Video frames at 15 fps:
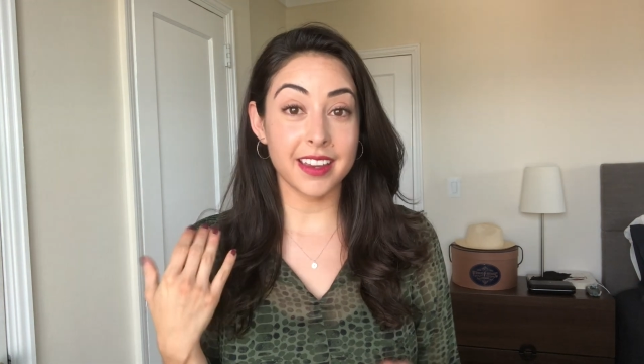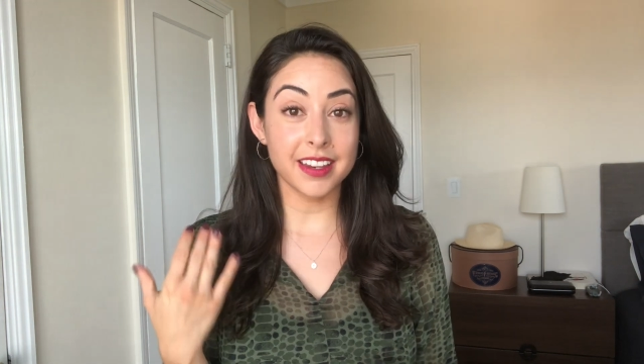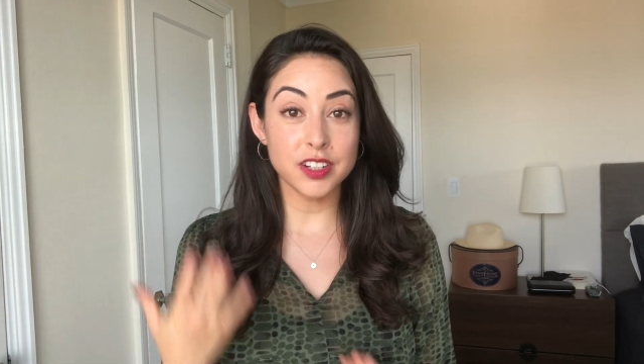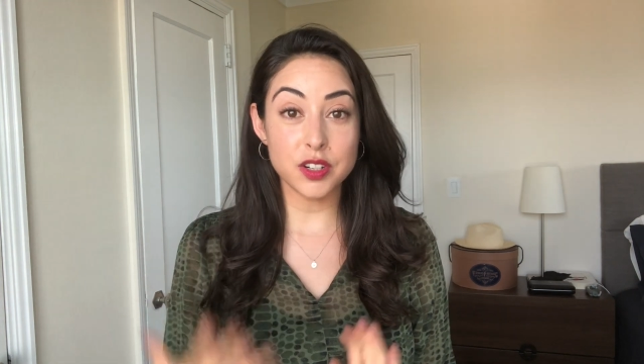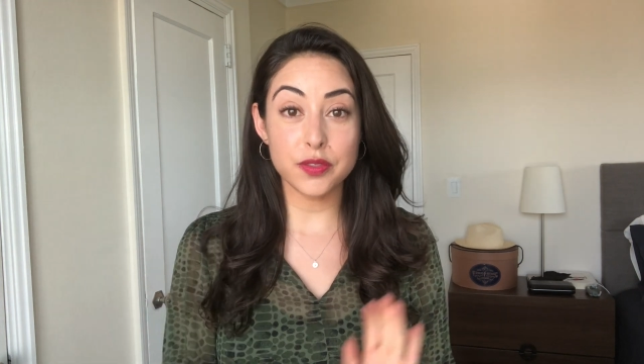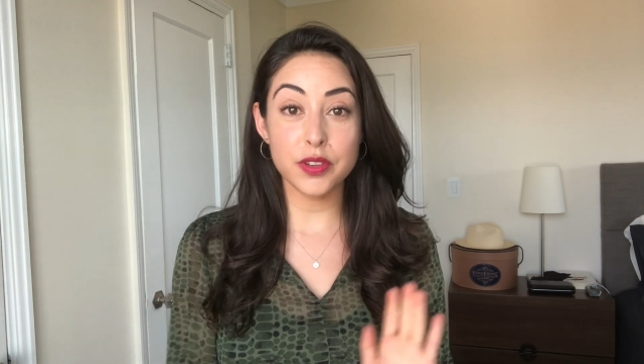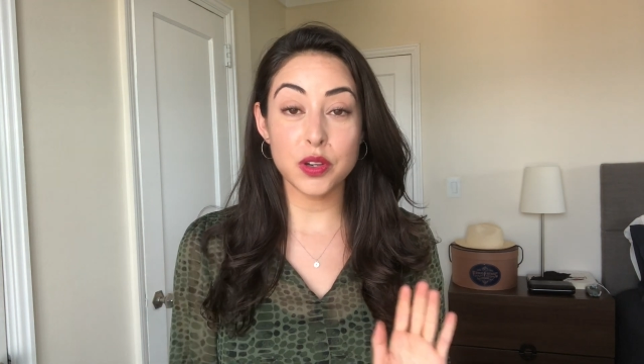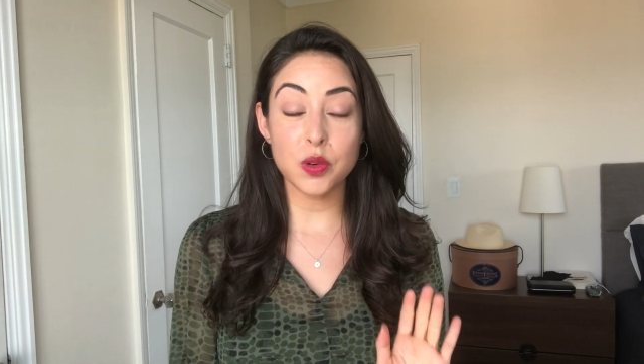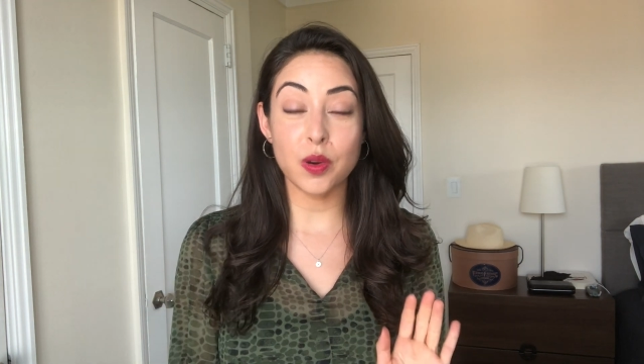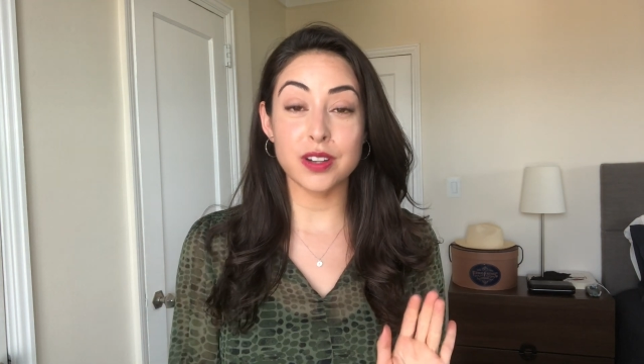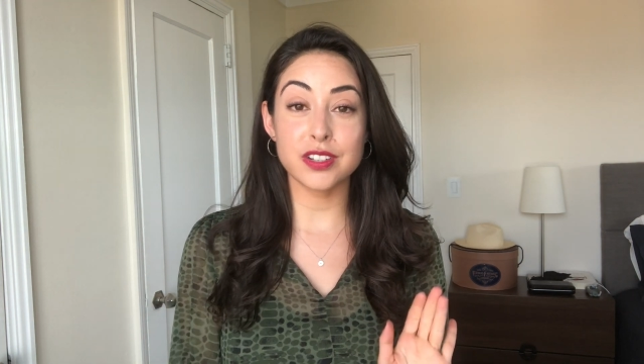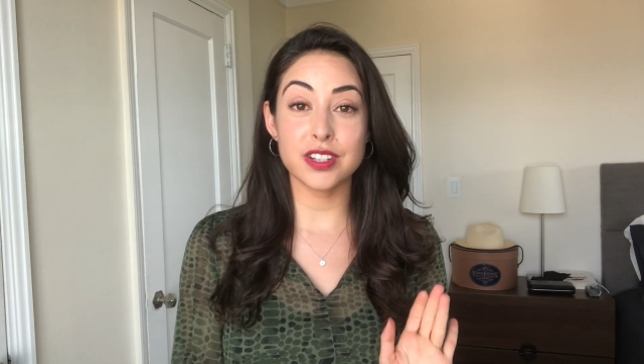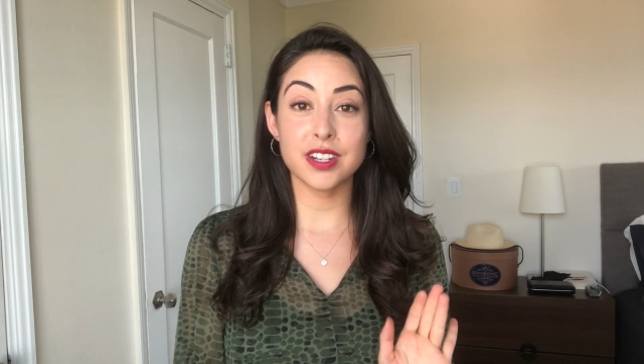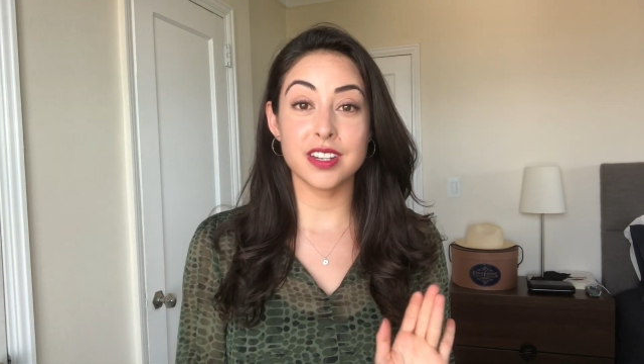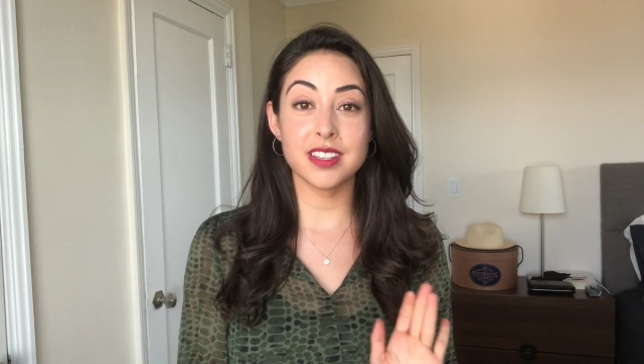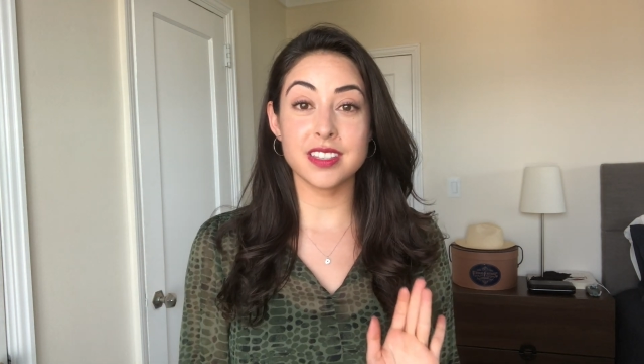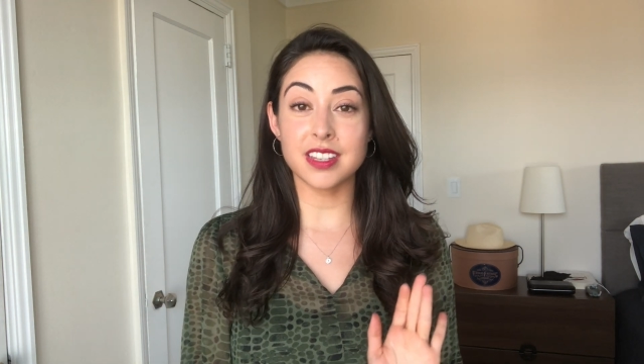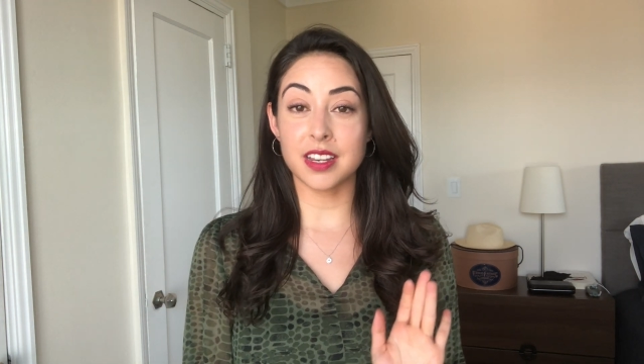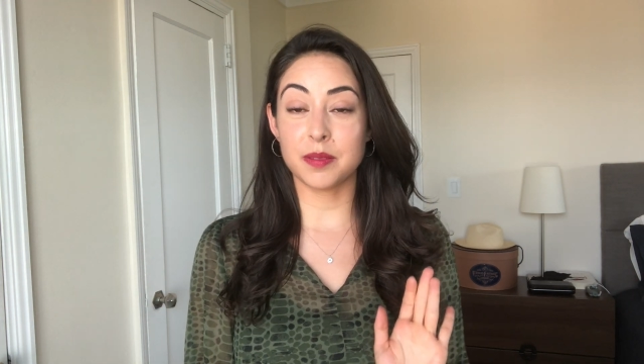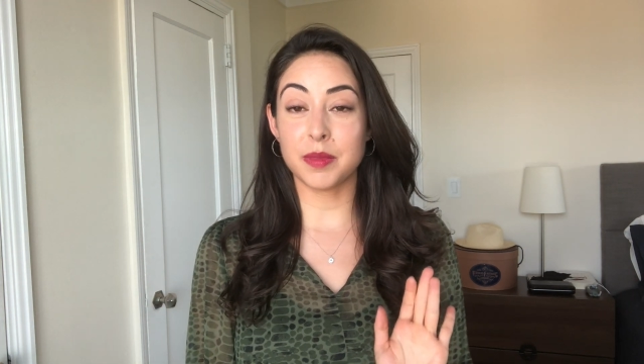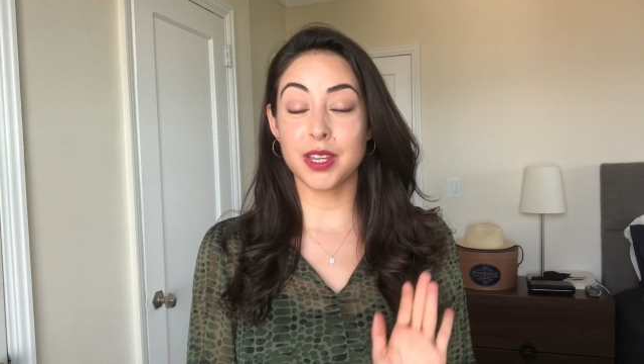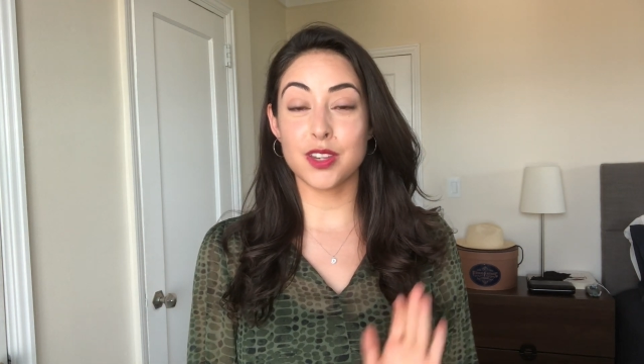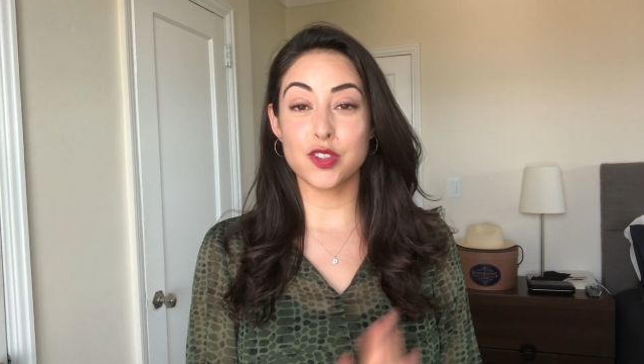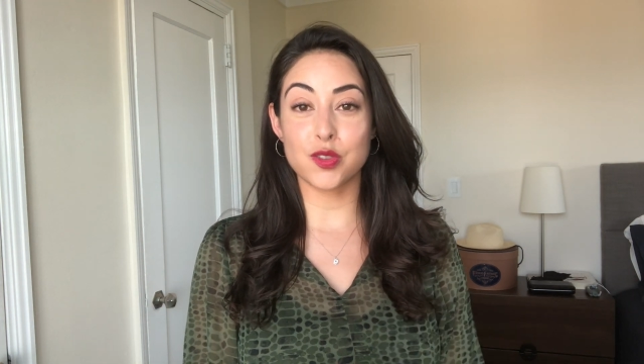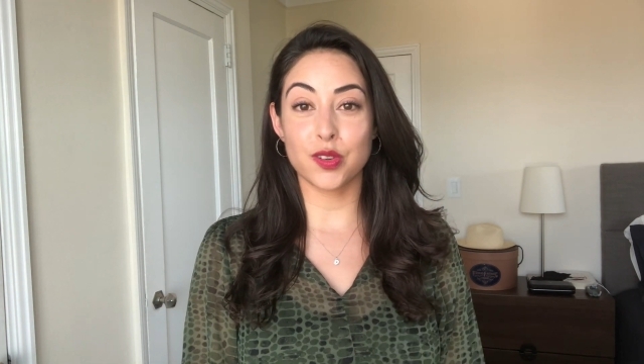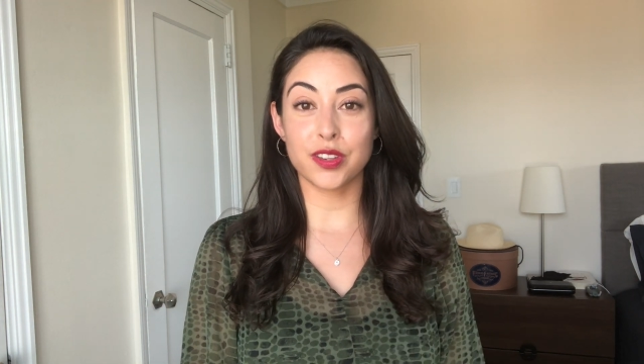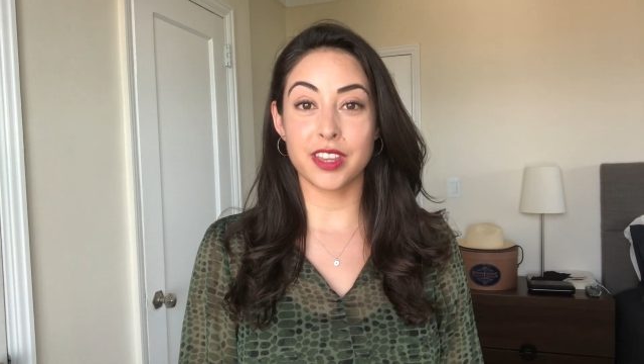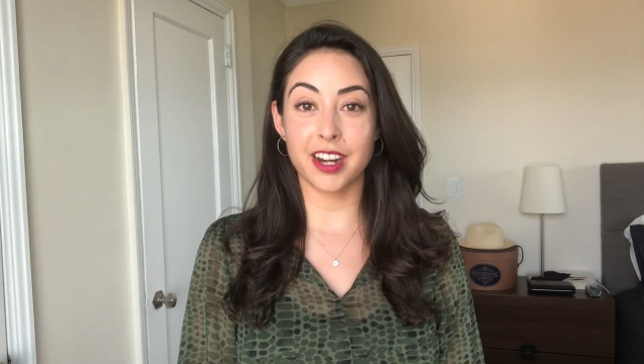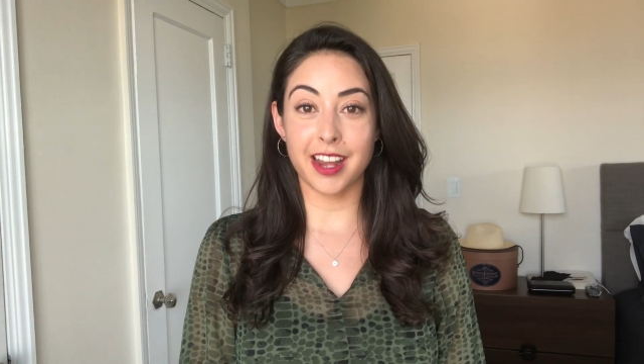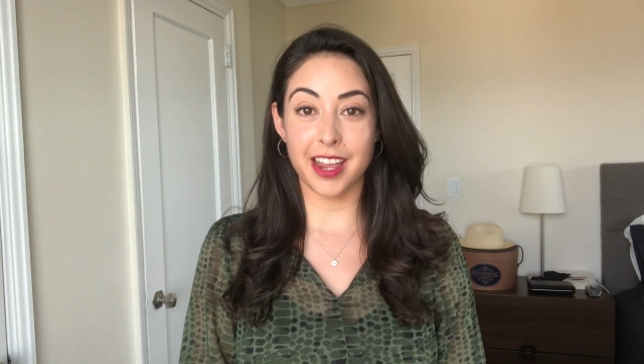interview questions and make
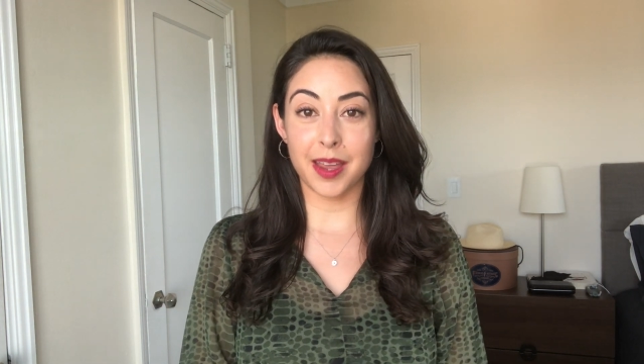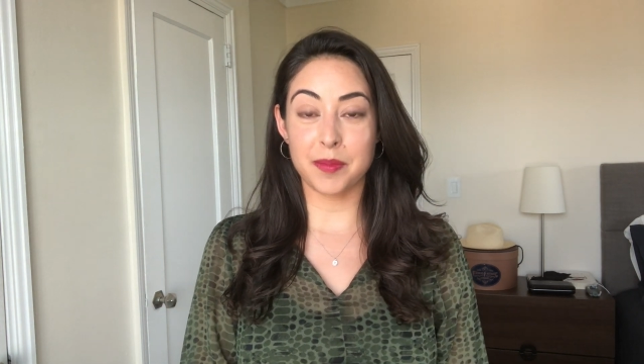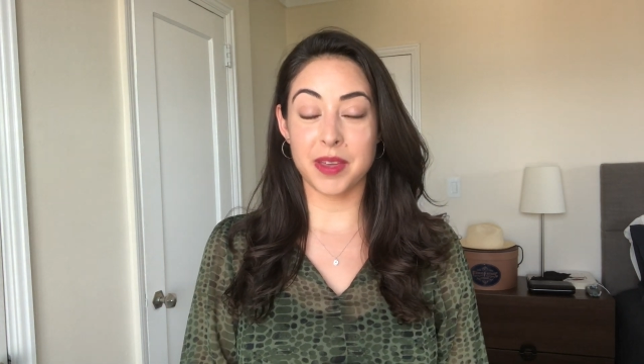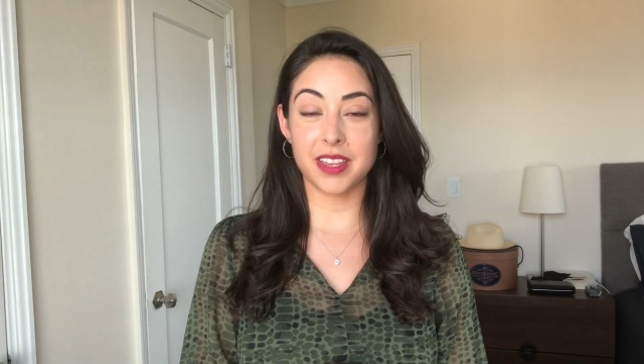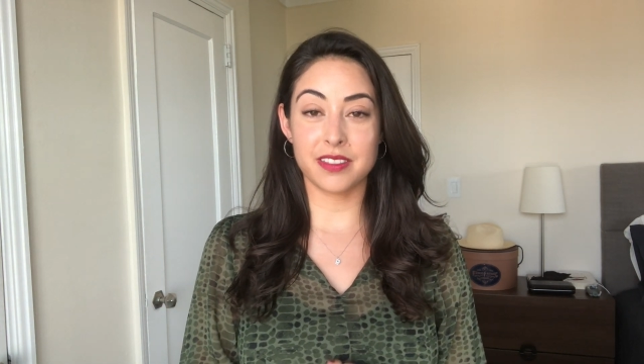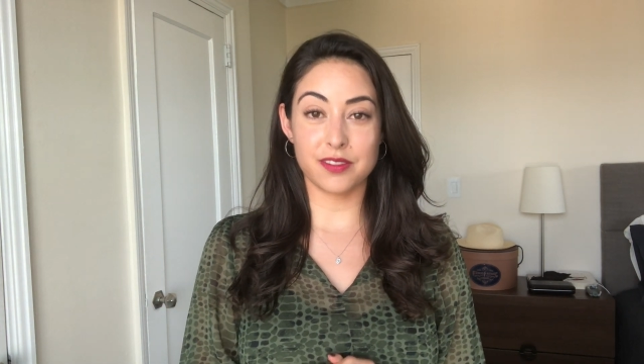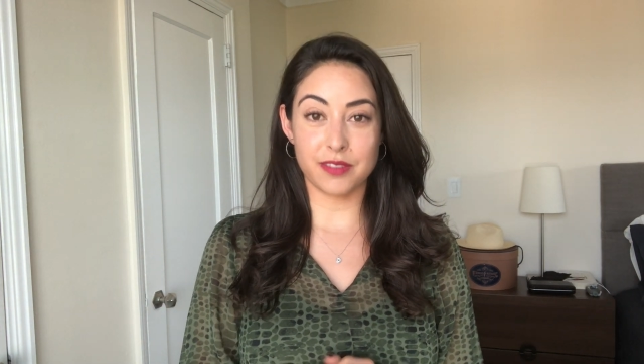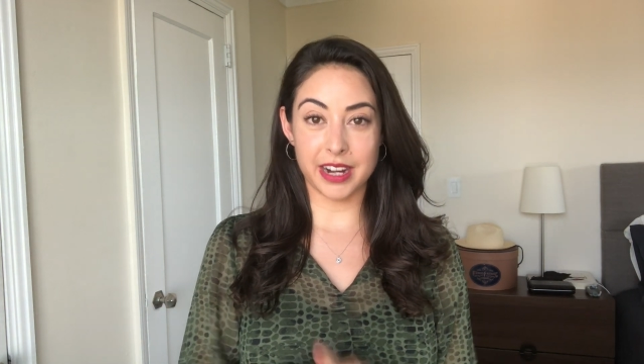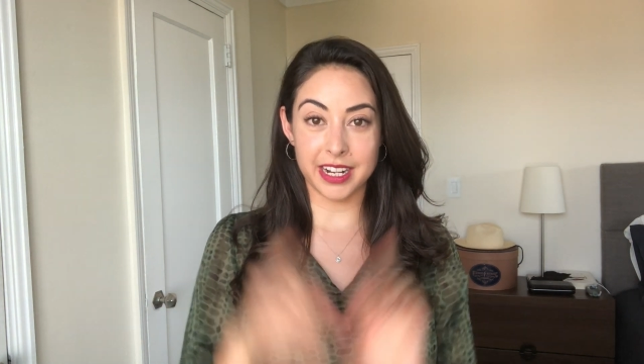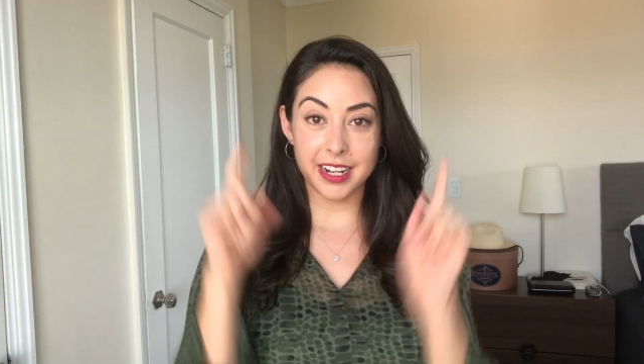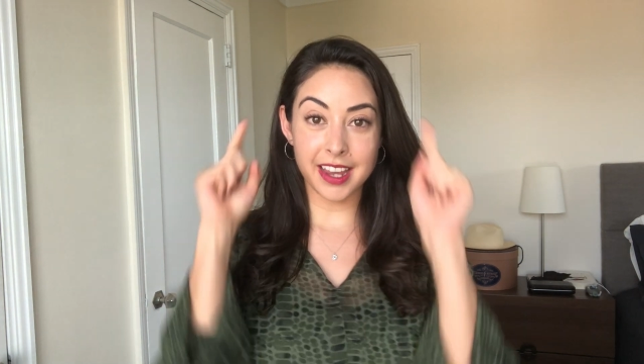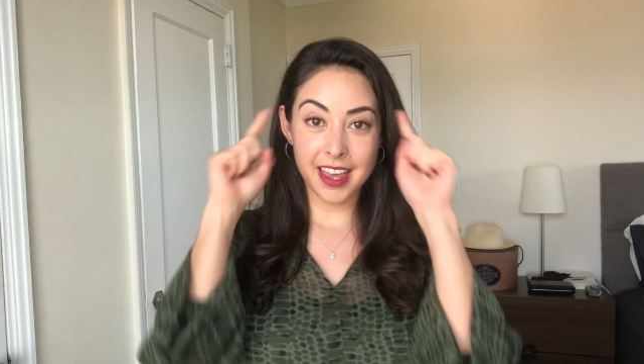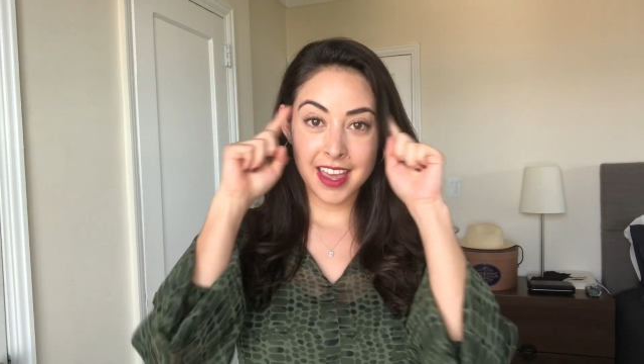sure that I am in the right